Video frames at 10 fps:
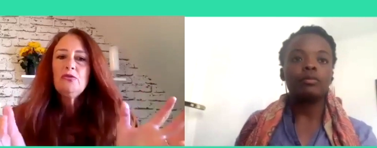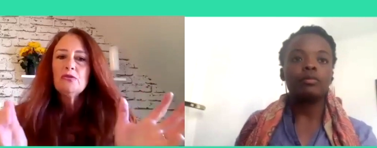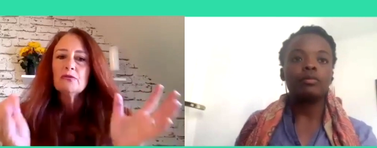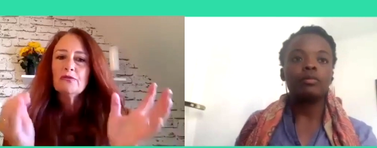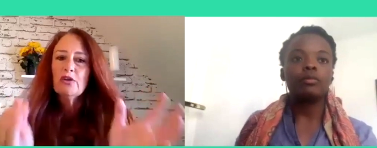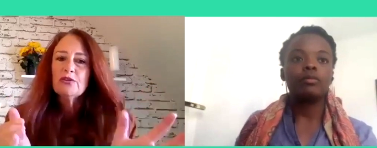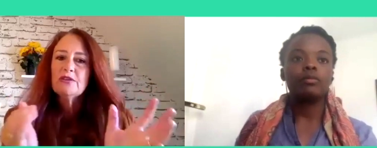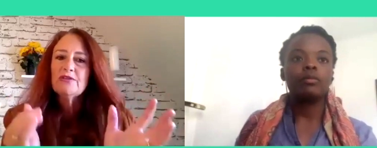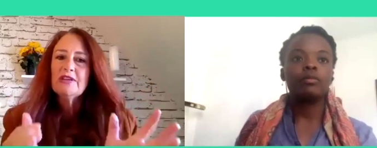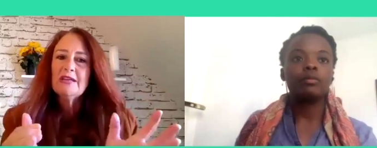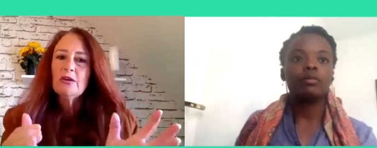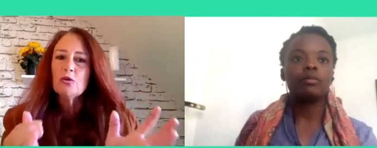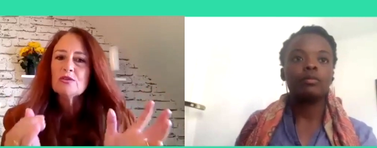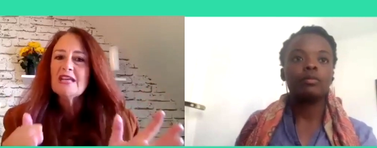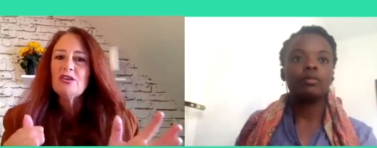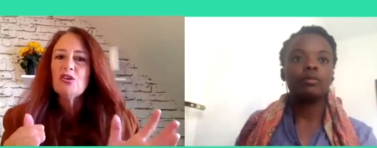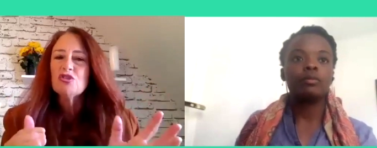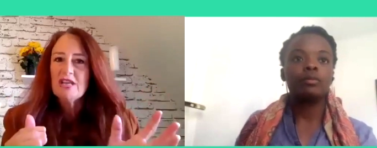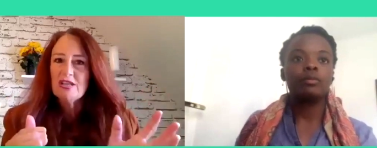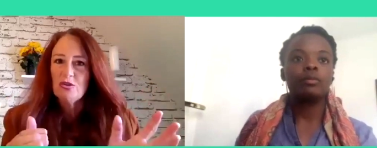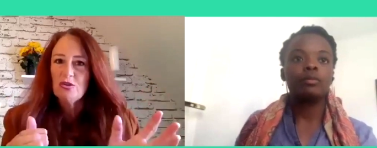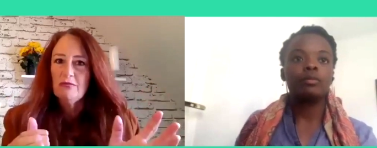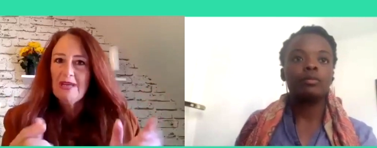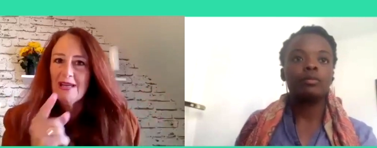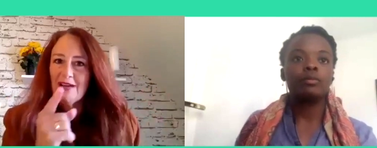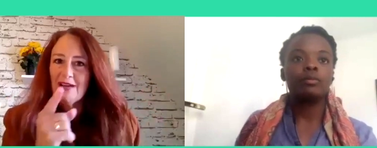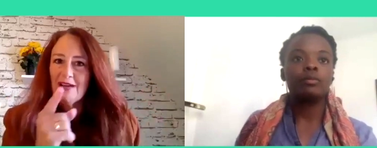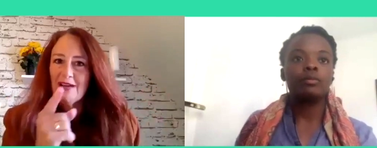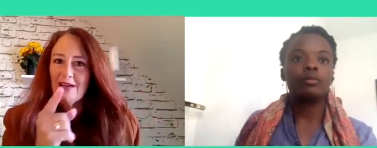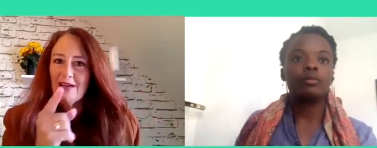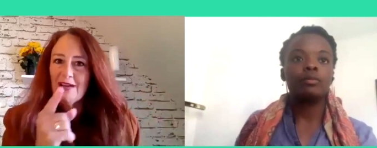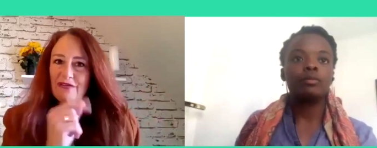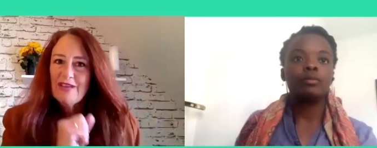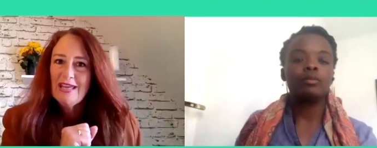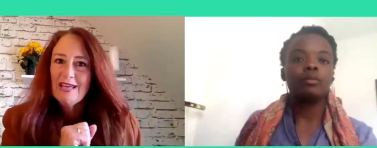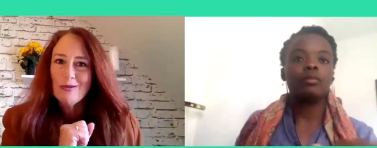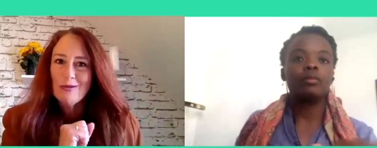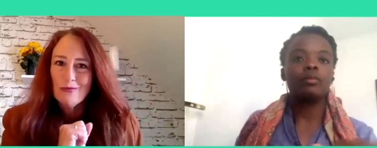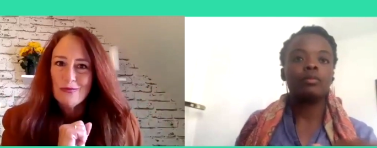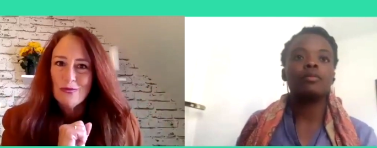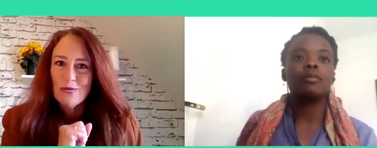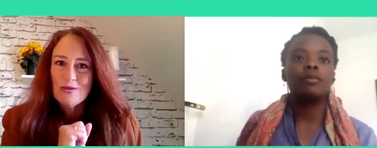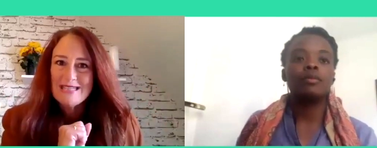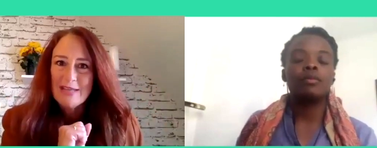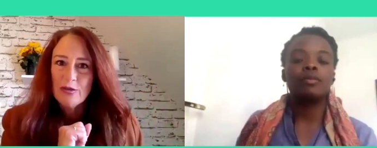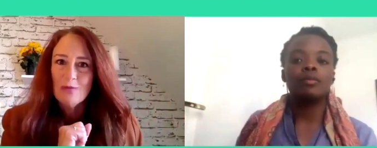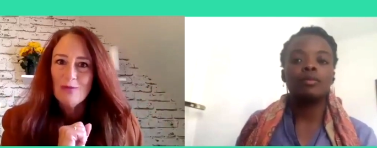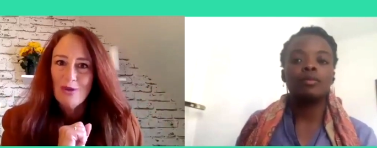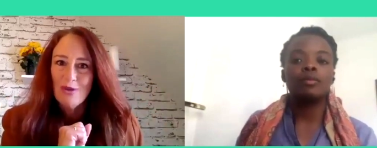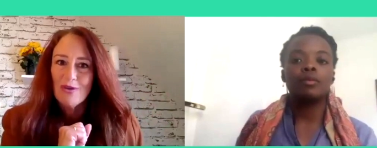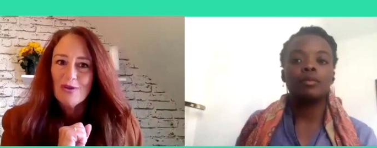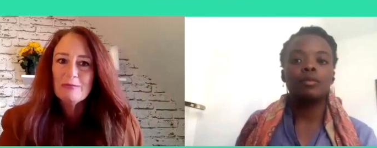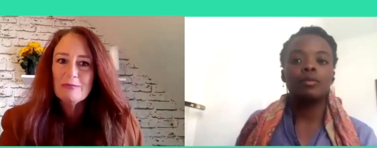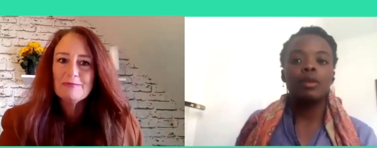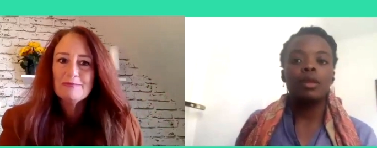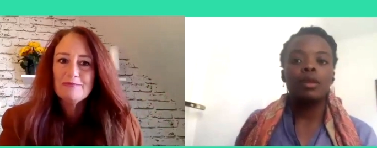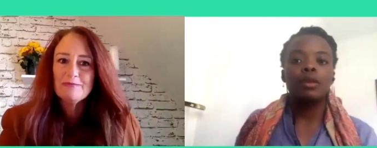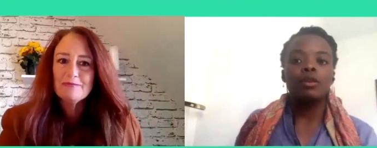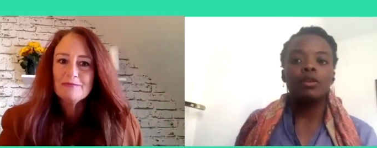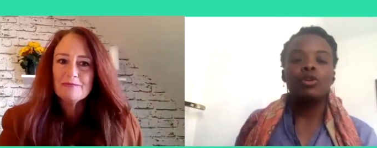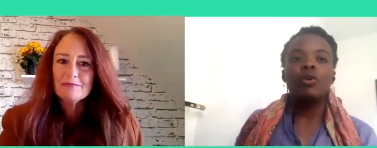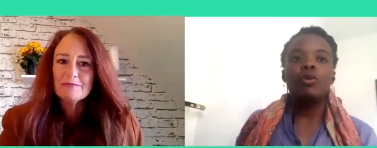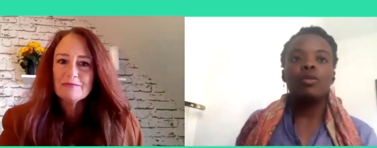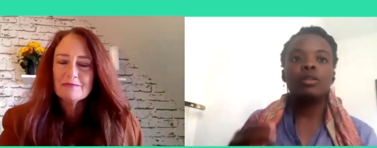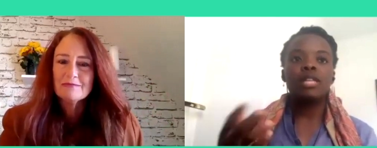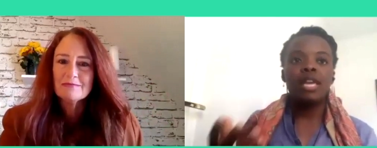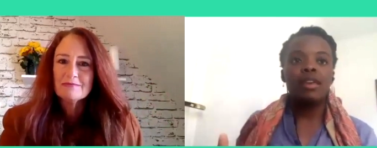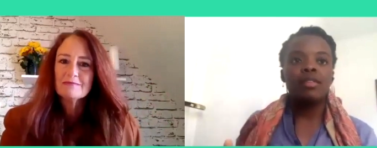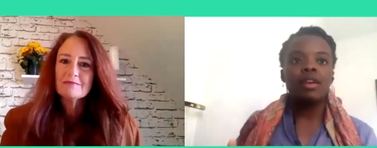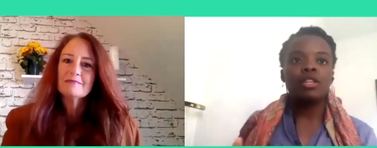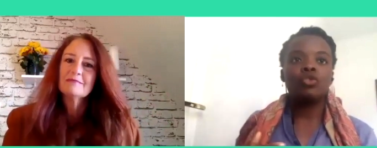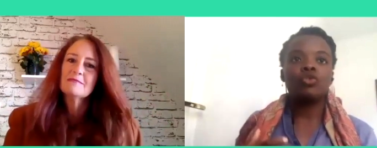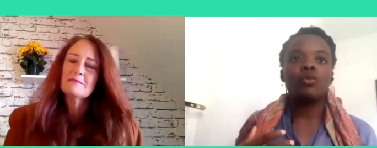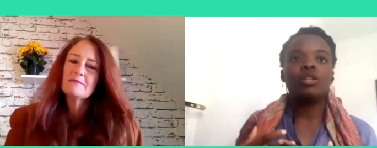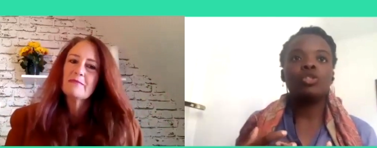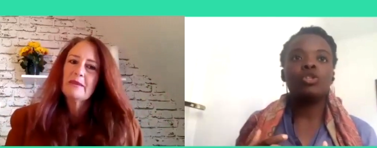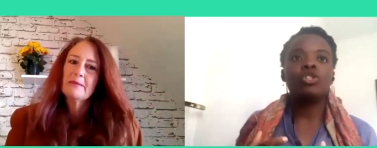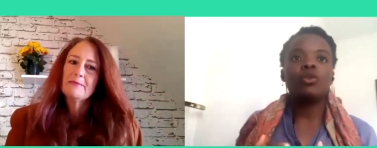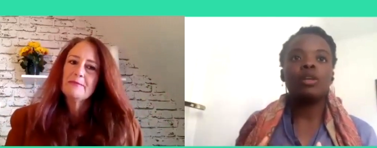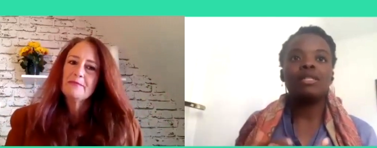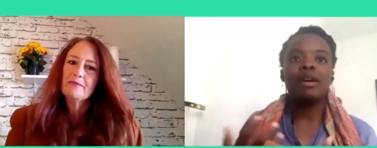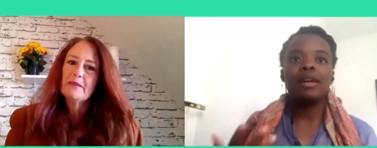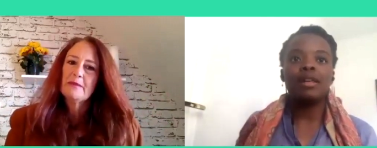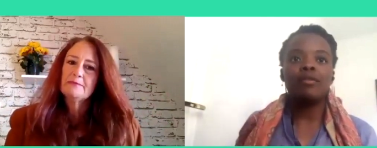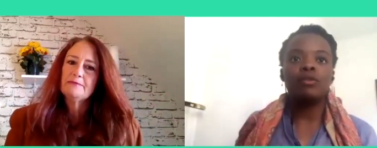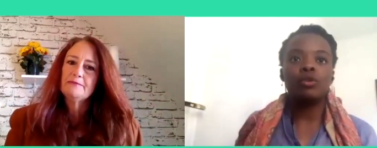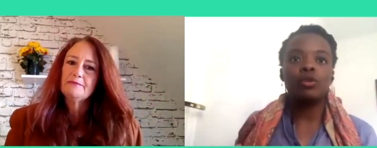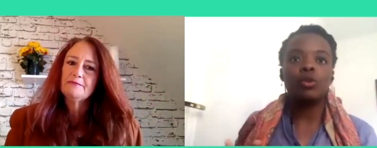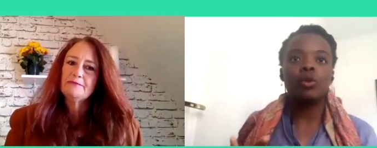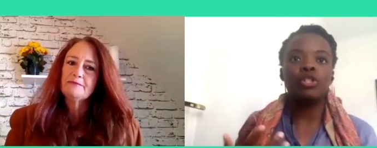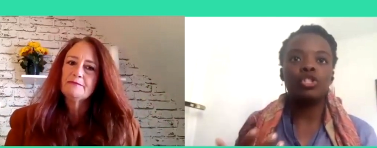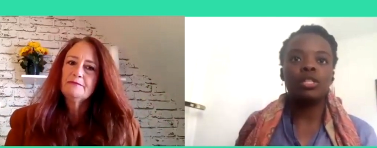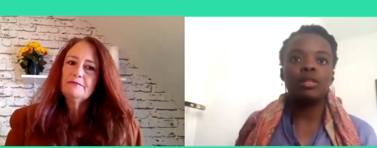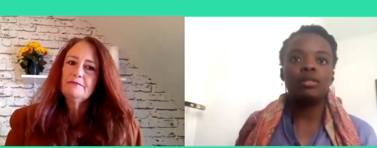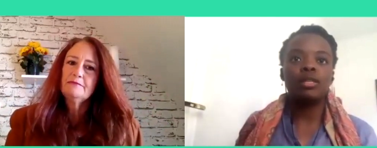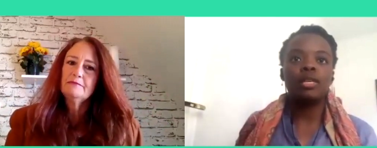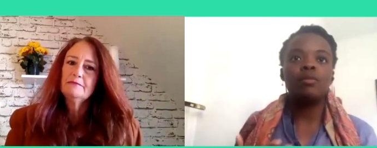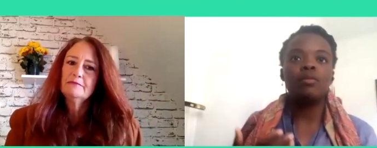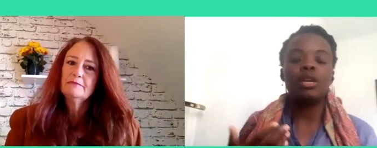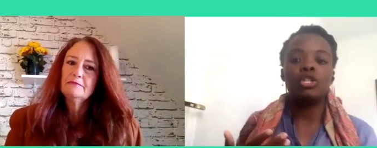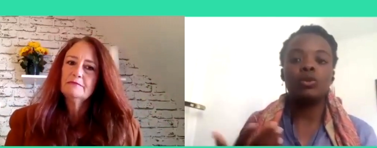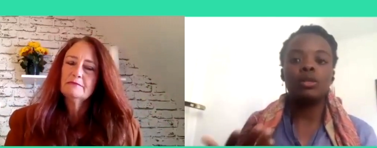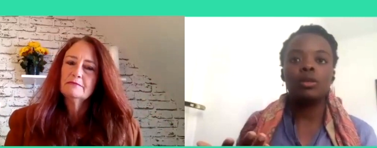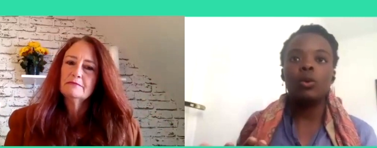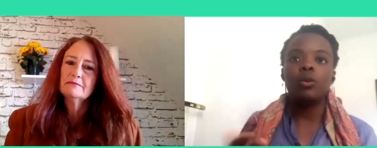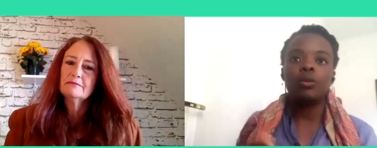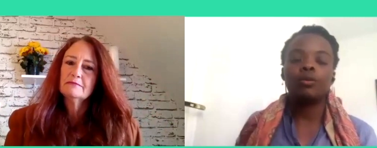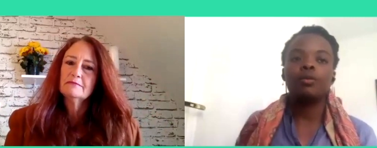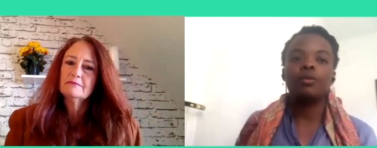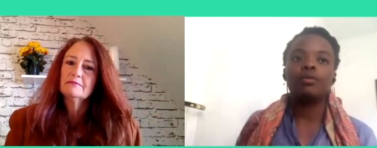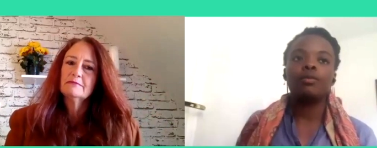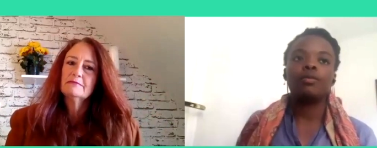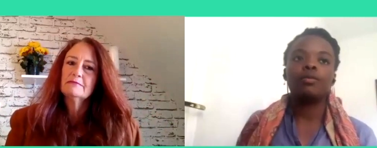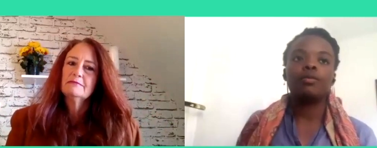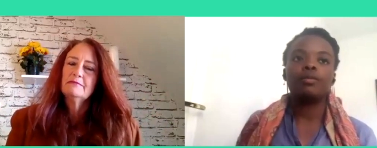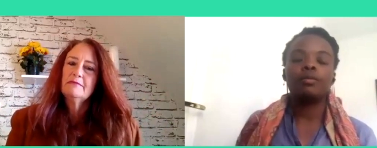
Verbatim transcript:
Speaker 1: votre vie au Seigneur Jésus, il a fait de vous sa demeure.
Speaker 2: You know, the day that you surrendered your entire life to the Lord Jesus, he made you his home.
Speaker 1: Il